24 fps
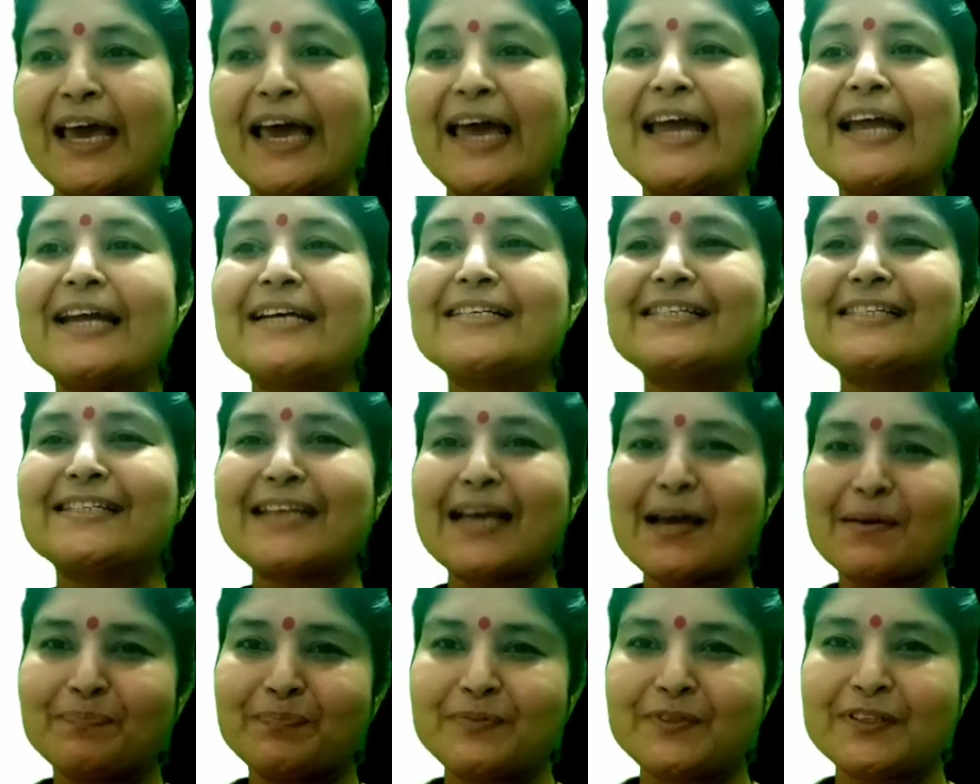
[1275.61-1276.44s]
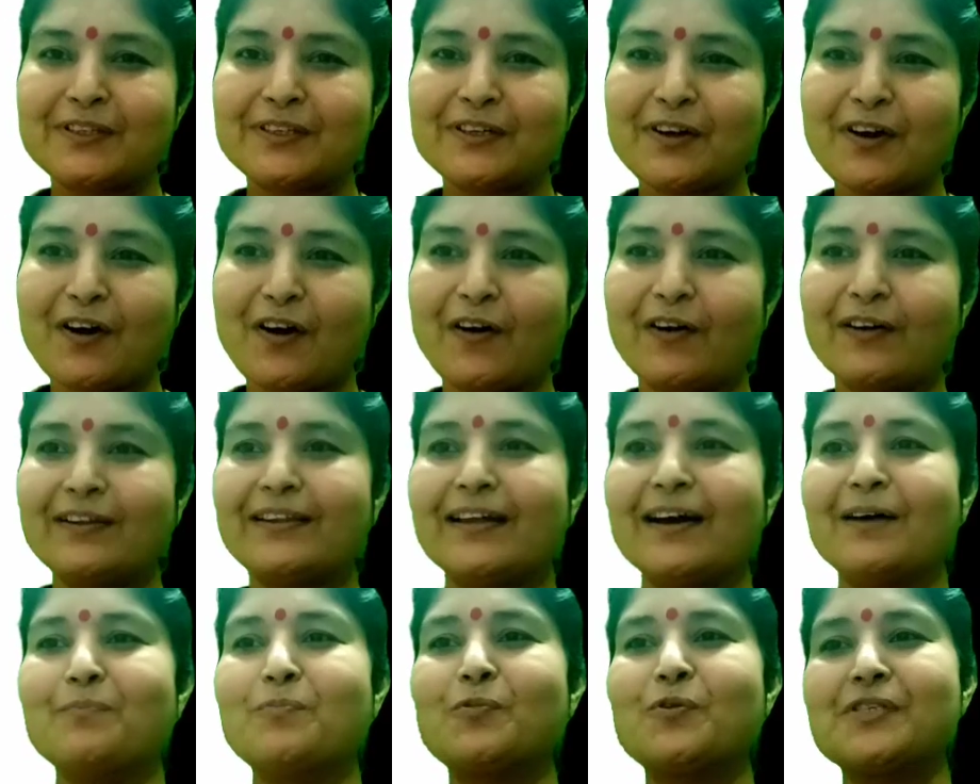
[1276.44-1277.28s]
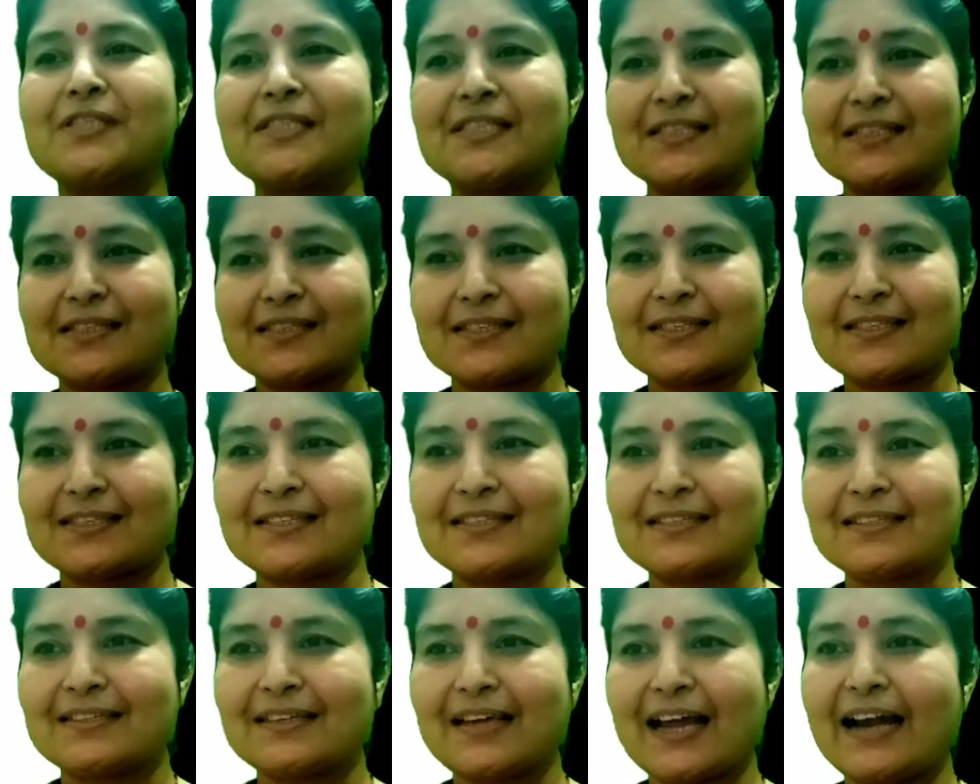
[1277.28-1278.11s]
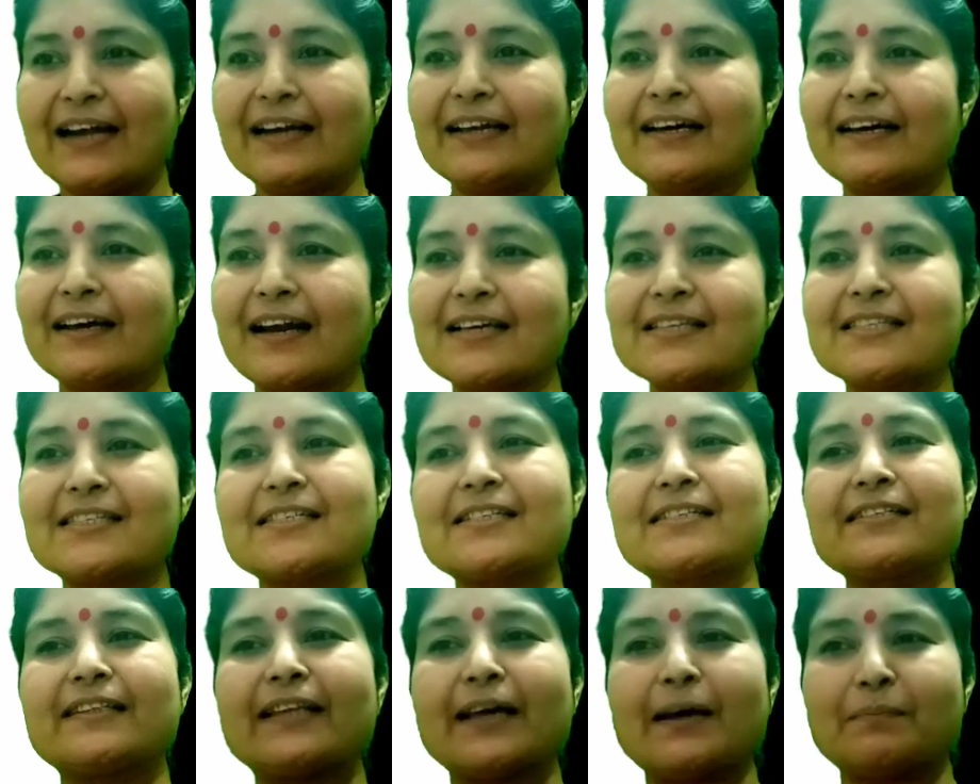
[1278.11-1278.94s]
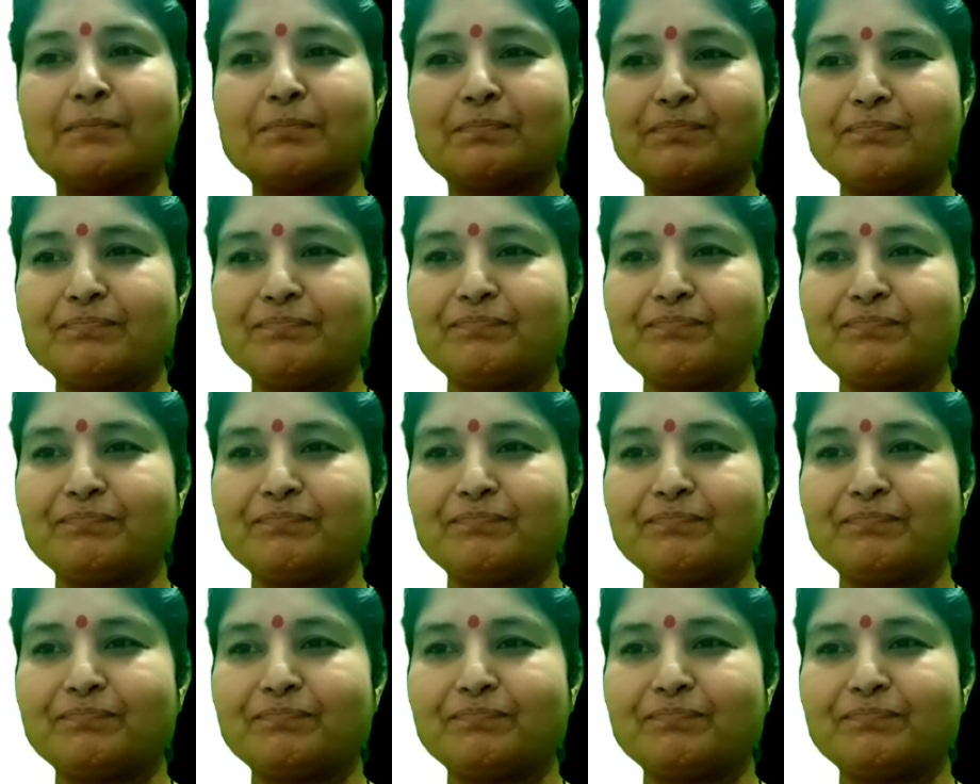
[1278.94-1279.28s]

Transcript: It stepped on the bushes and crushed them,